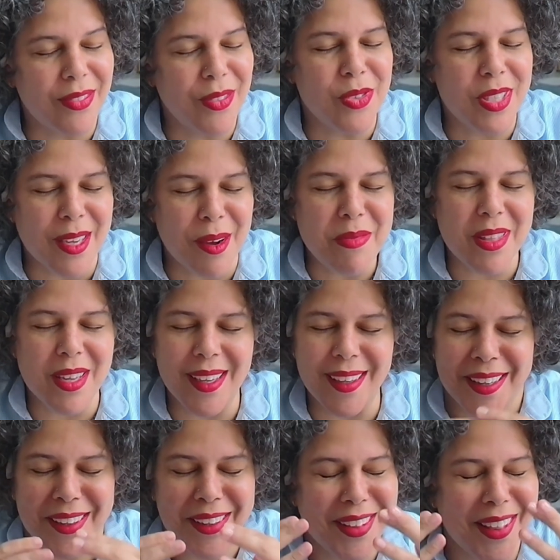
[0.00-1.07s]
Something
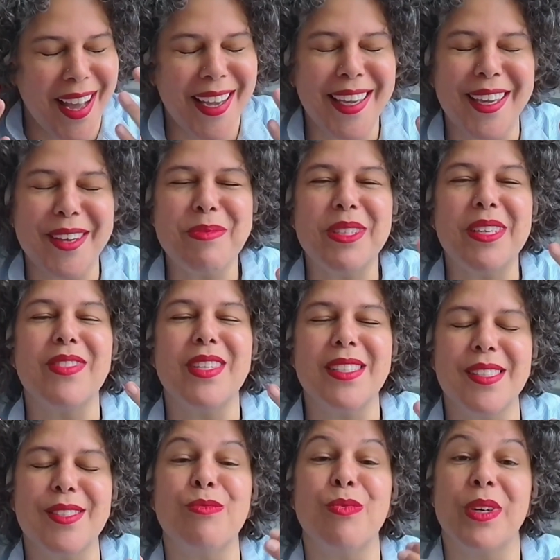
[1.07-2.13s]
I can't believe this
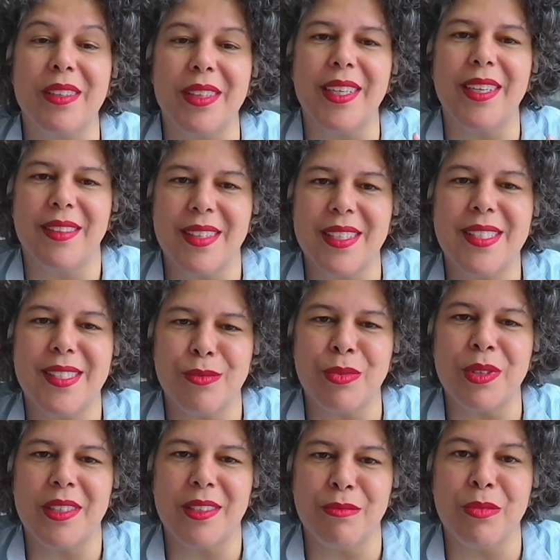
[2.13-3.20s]
is
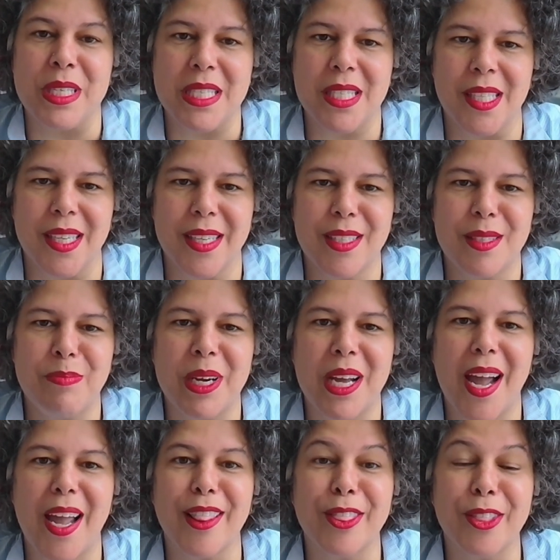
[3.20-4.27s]
real recent, but
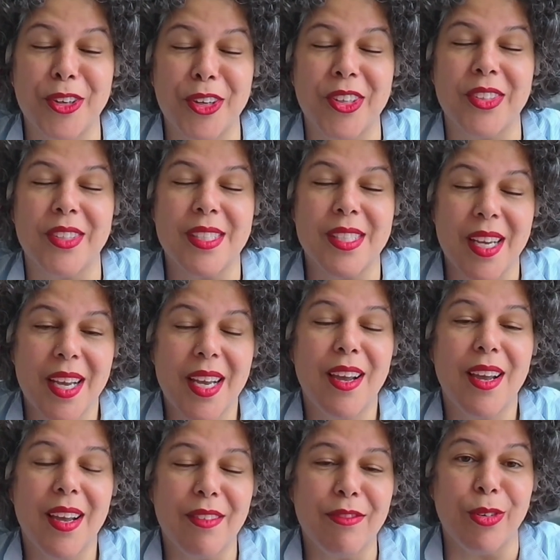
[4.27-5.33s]
I learned,
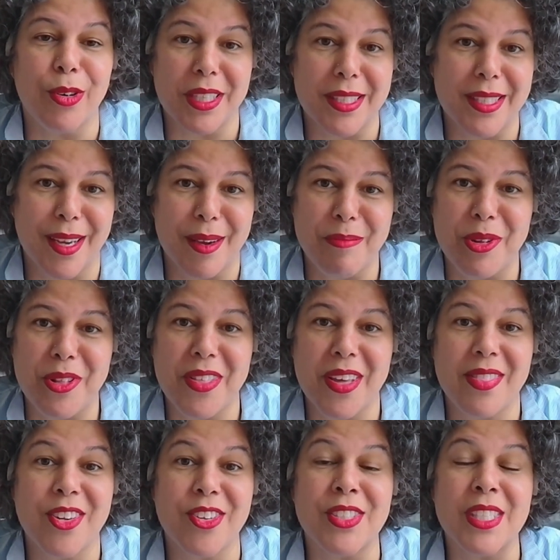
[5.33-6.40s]
for example,
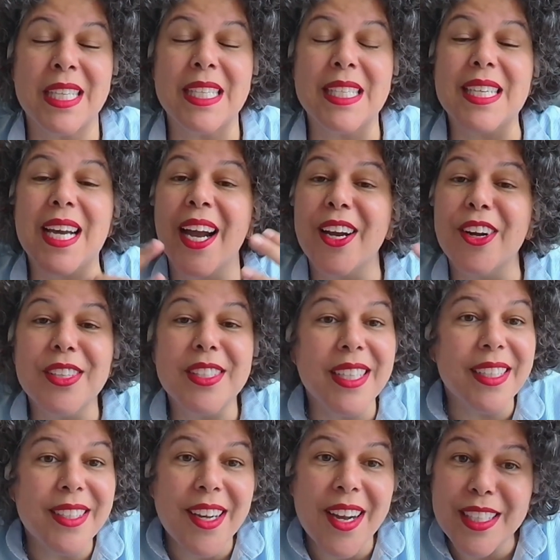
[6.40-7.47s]
that there's an entire
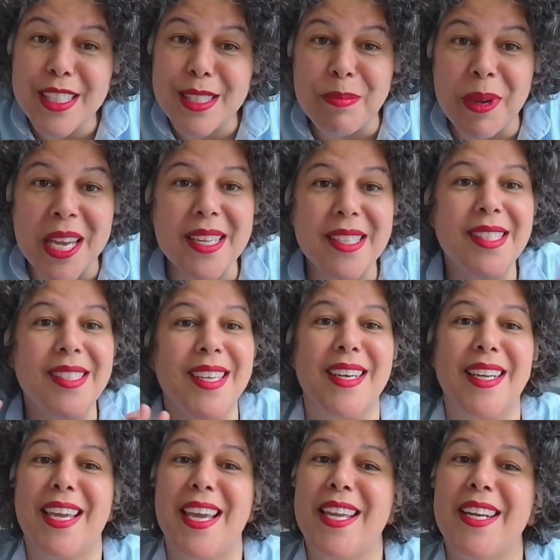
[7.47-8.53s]
TikTok space
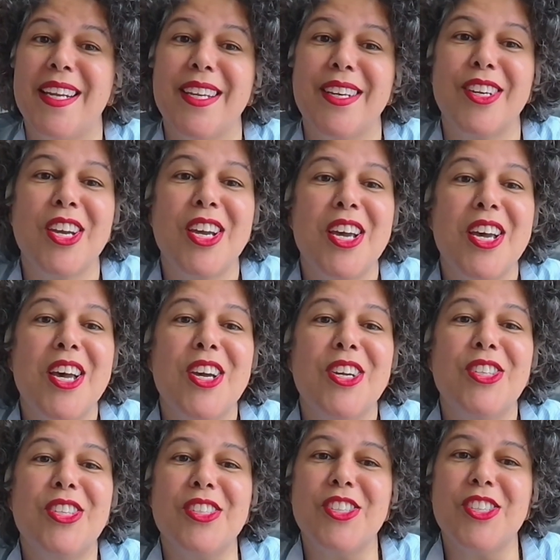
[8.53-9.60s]
dedicated
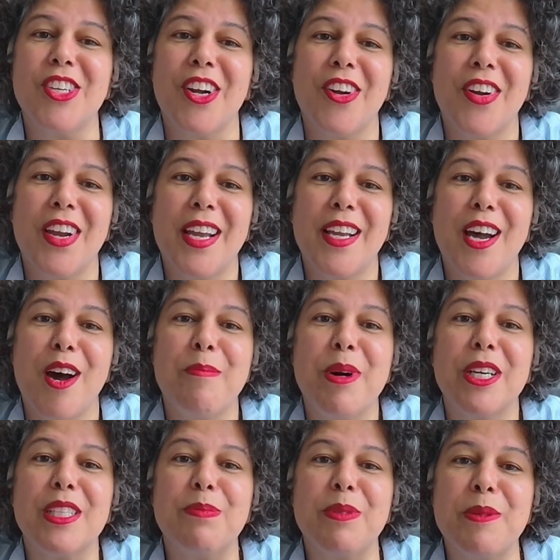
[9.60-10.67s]
to sharing
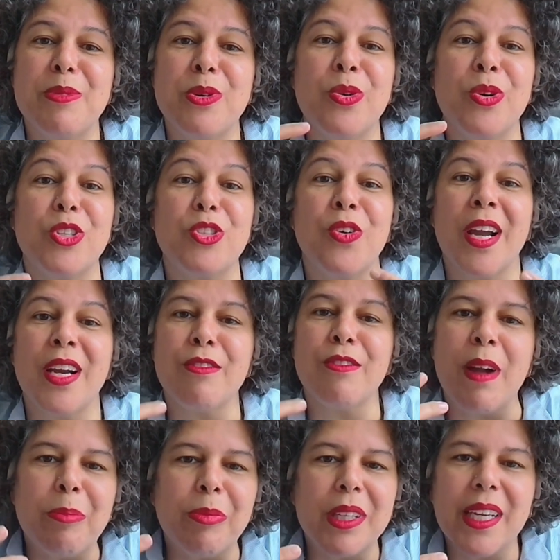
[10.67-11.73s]
amongst people who are trying to
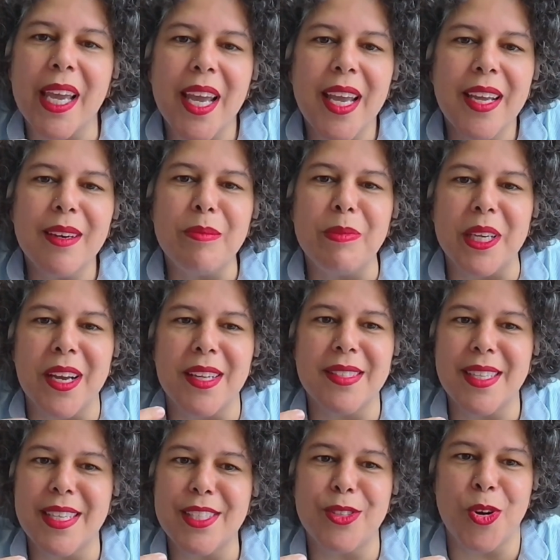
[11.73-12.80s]
replicate
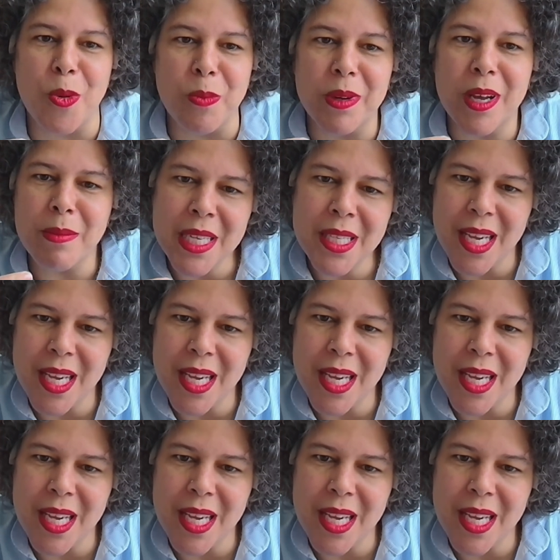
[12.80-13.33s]
Beyonce's homecoming